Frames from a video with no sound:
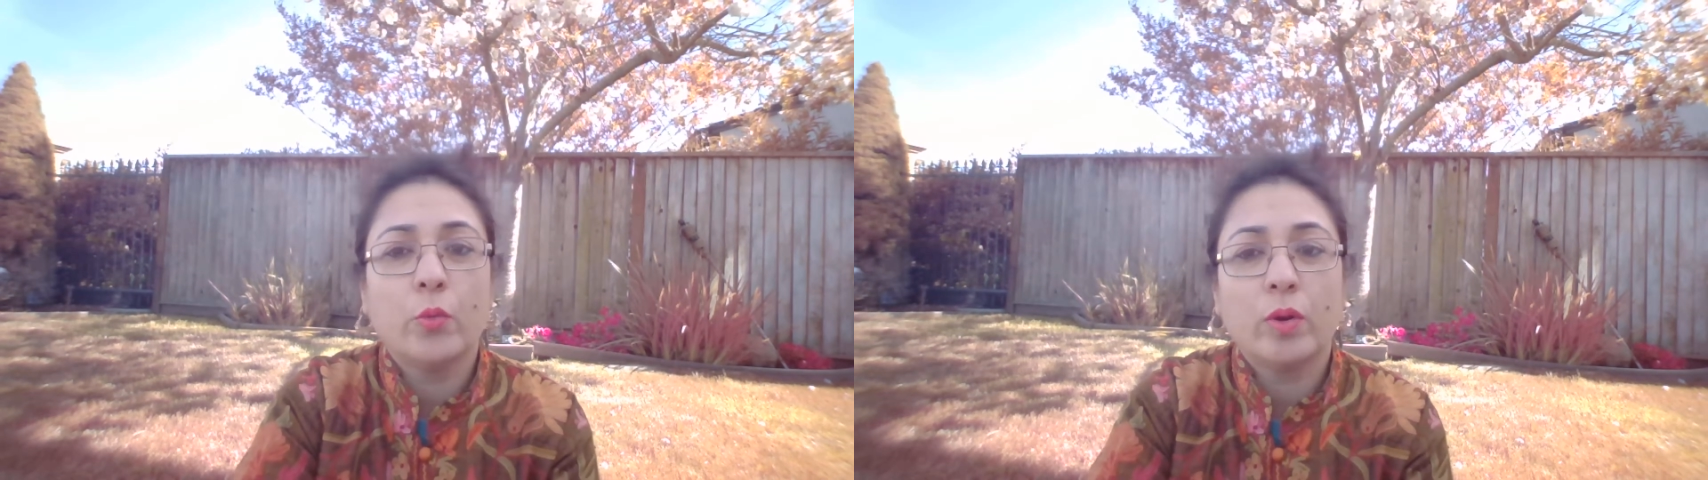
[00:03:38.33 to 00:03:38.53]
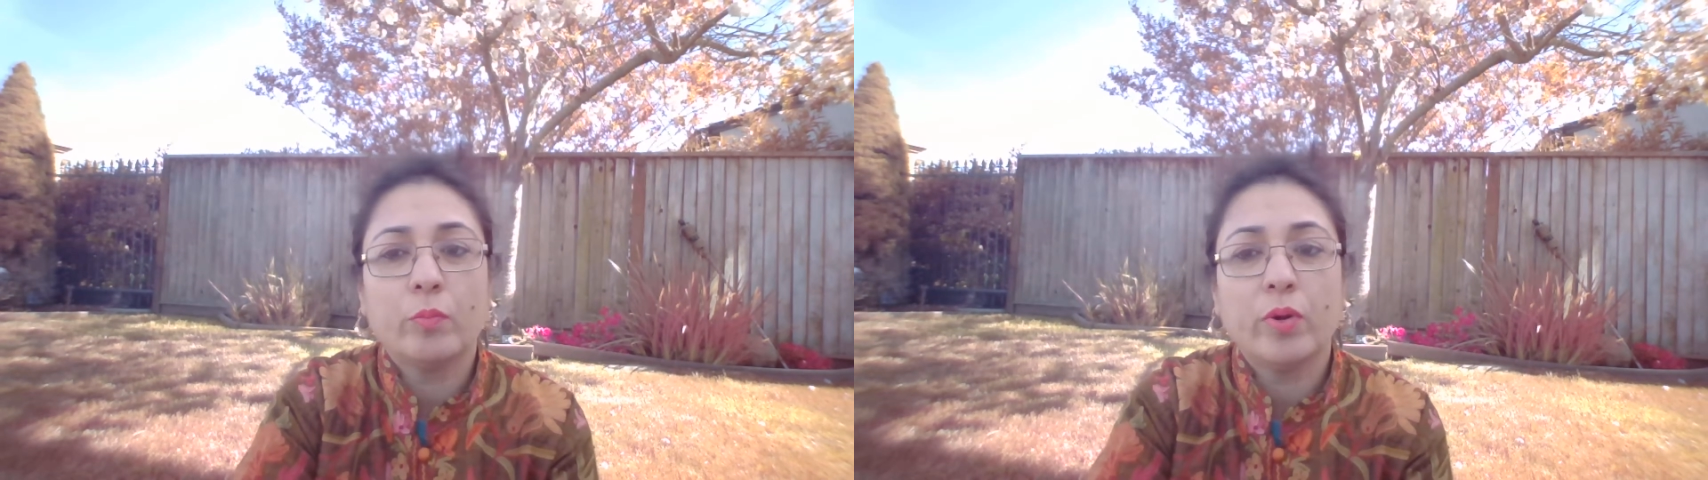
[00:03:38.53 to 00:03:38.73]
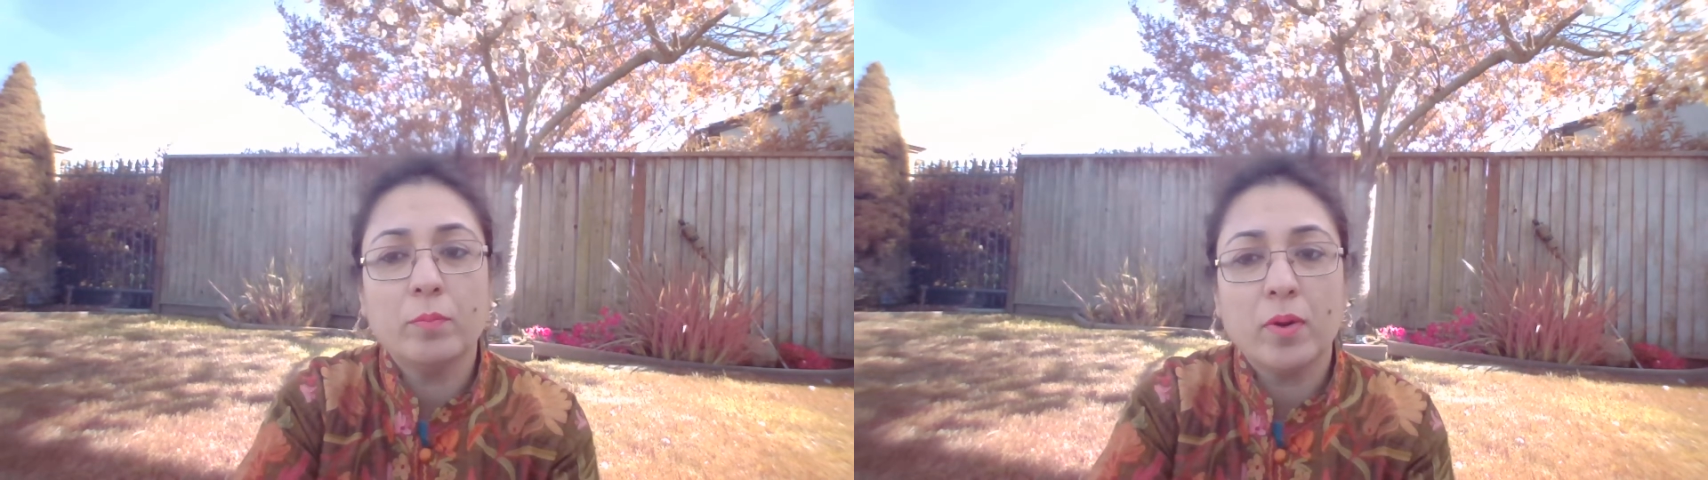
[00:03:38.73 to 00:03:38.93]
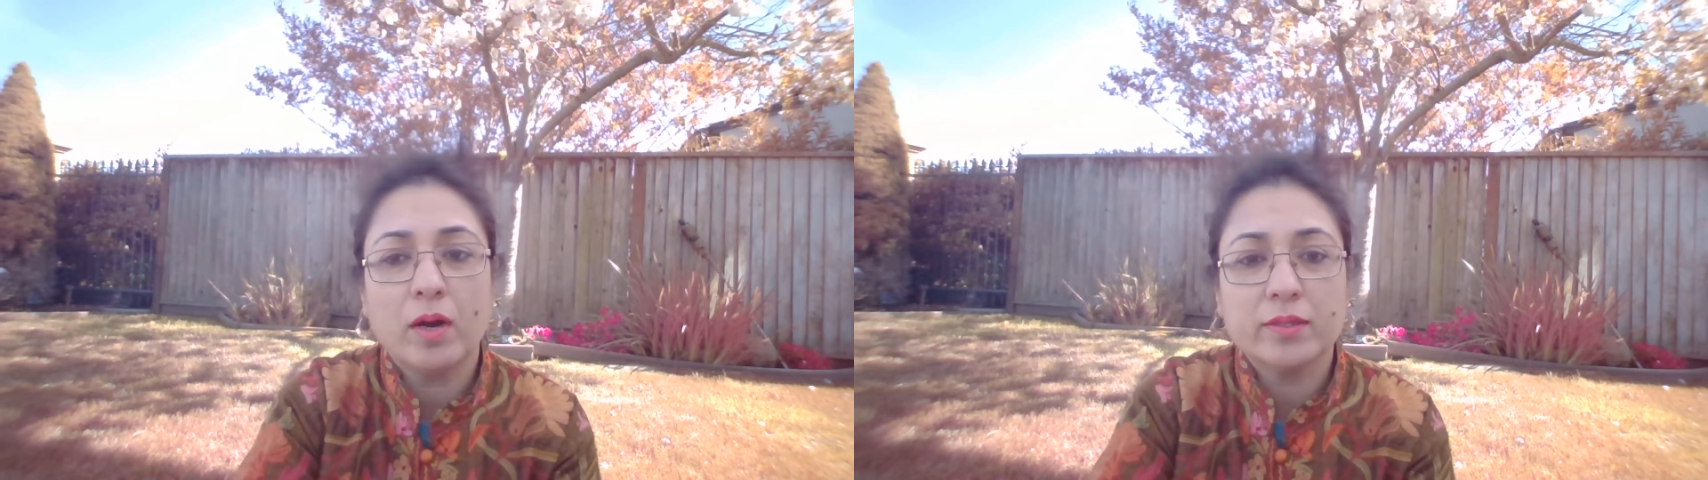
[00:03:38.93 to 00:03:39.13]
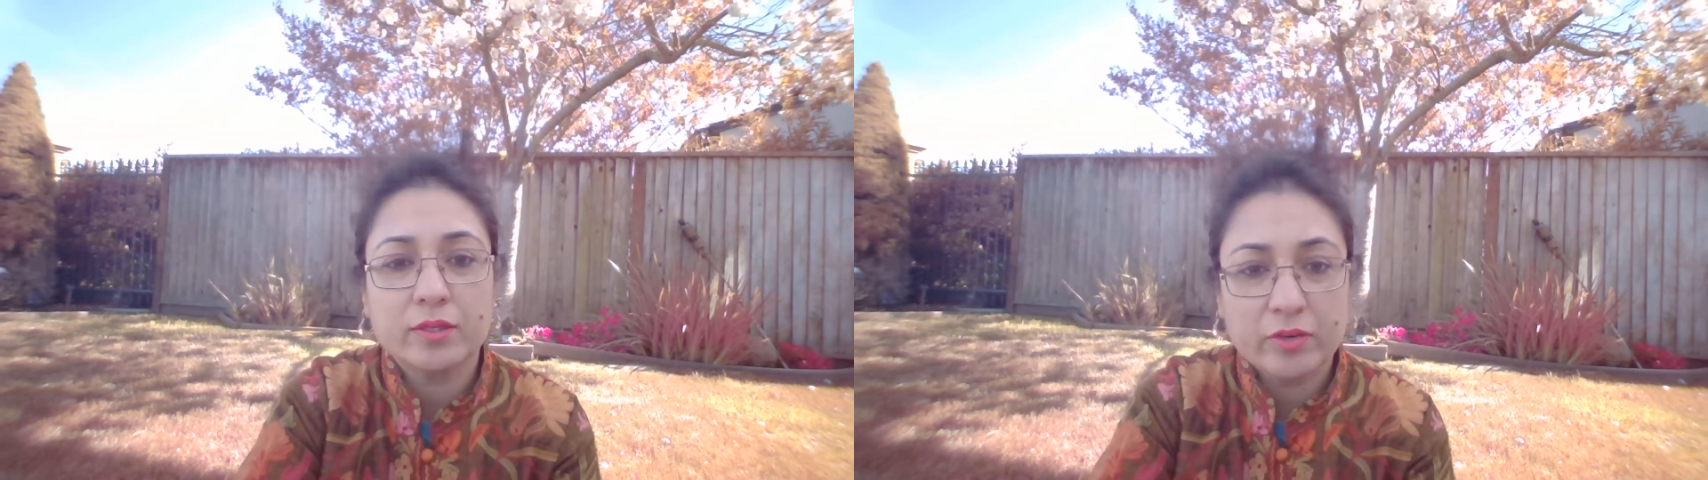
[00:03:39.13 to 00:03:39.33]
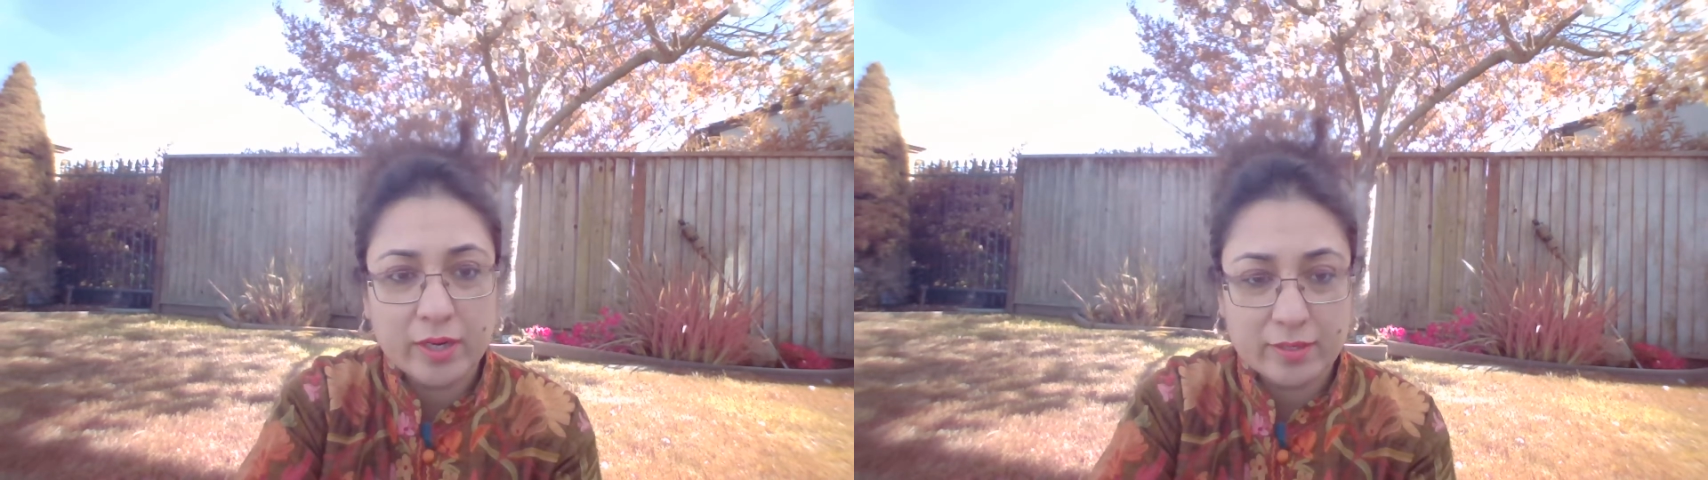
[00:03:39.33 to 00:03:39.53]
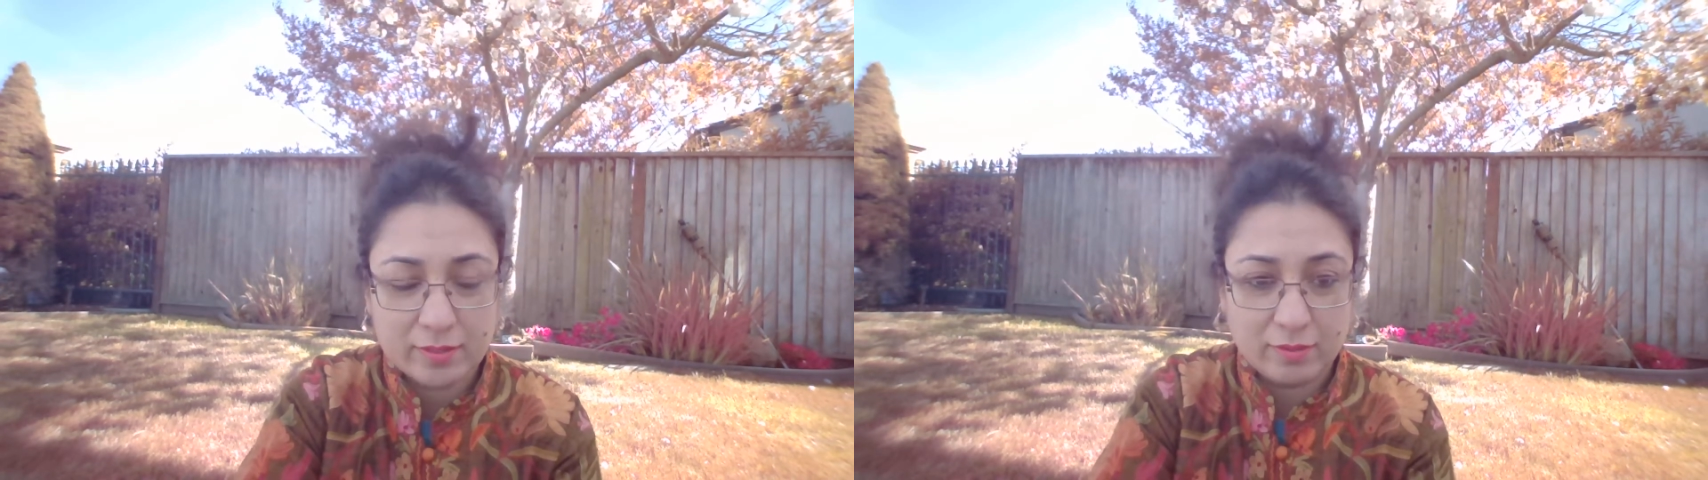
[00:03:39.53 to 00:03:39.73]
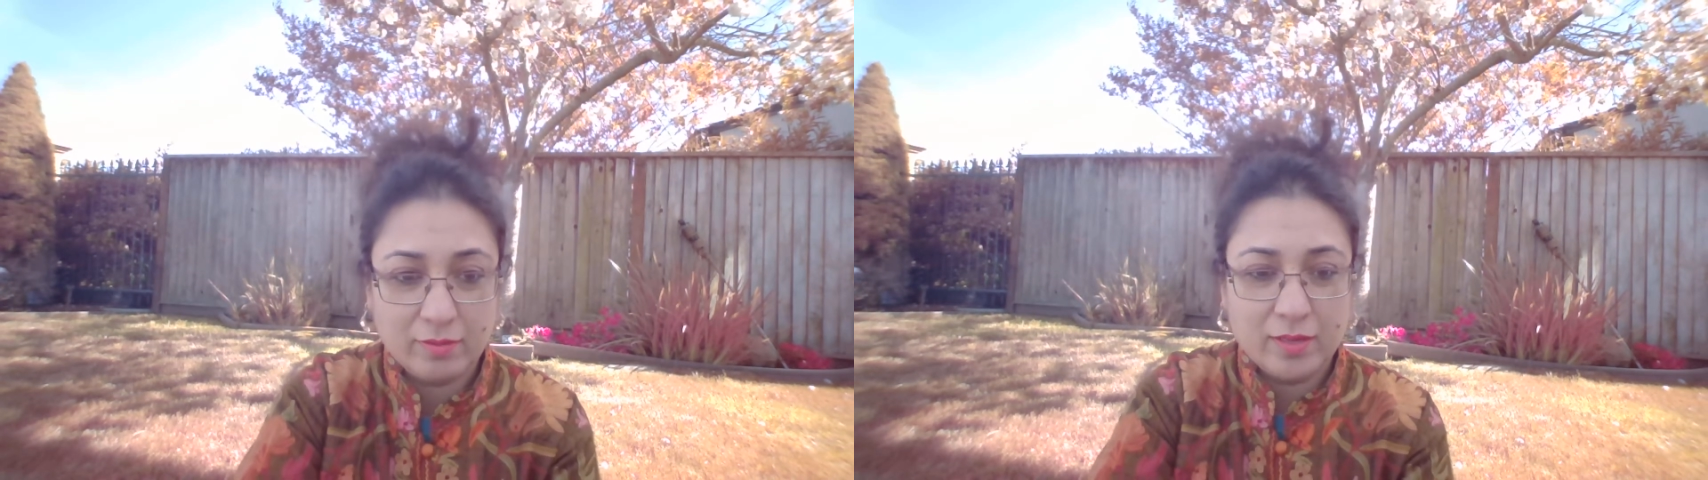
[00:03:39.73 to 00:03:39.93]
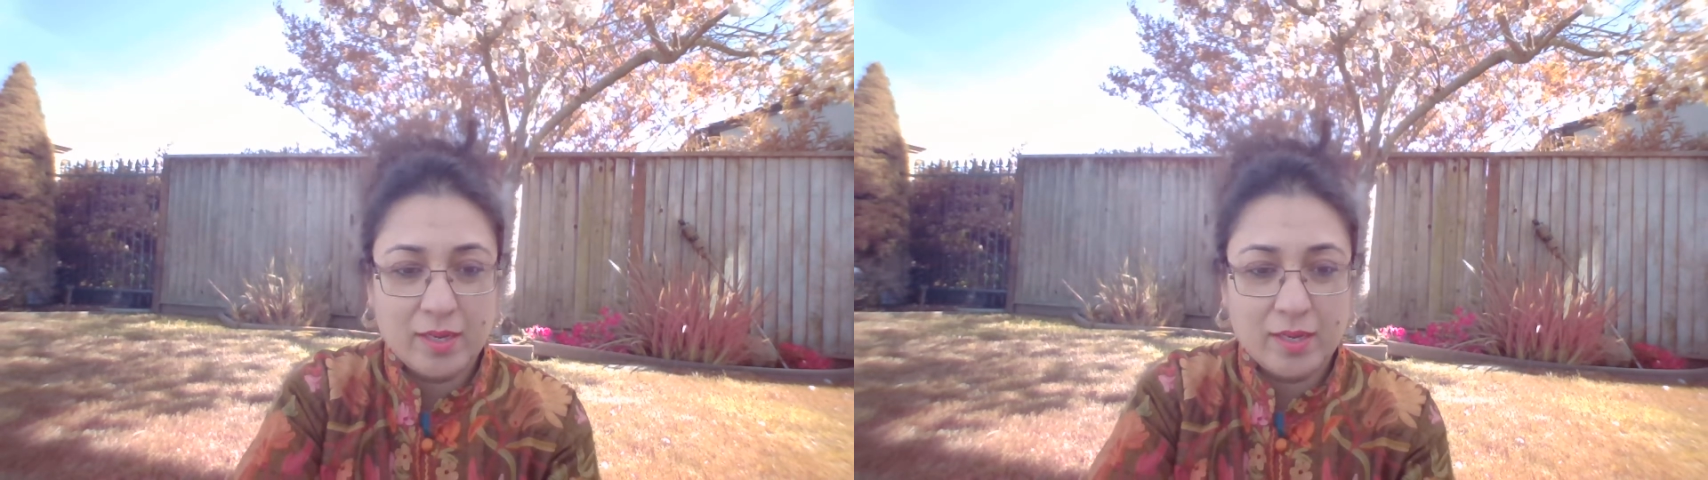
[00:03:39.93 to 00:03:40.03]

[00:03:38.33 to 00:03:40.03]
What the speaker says: where Brahma, the creator,